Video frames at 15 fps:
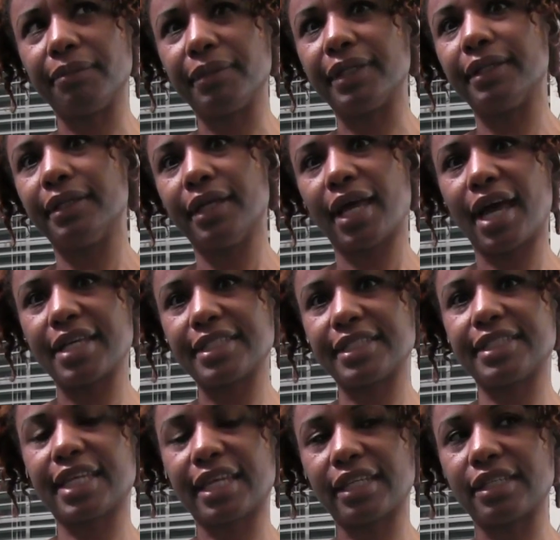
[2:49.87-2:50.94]
but I
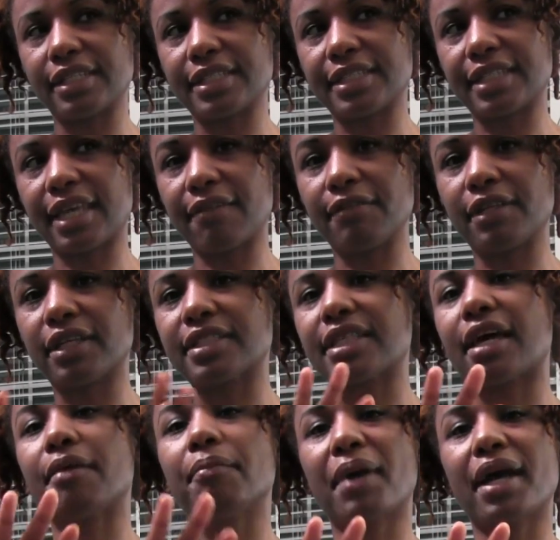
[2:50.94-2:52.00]
just take it up to 70 because
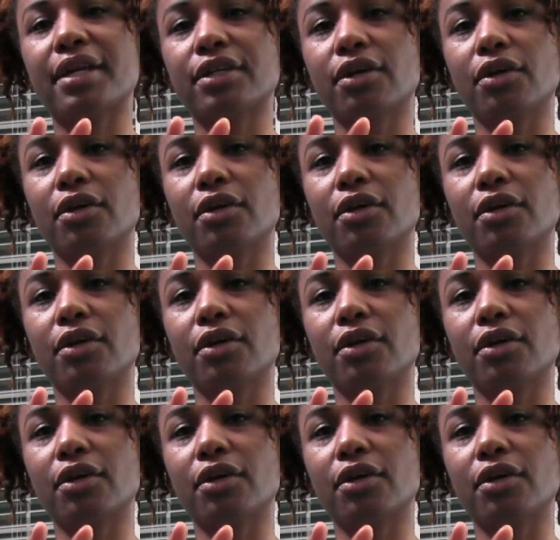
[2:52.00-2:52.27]
my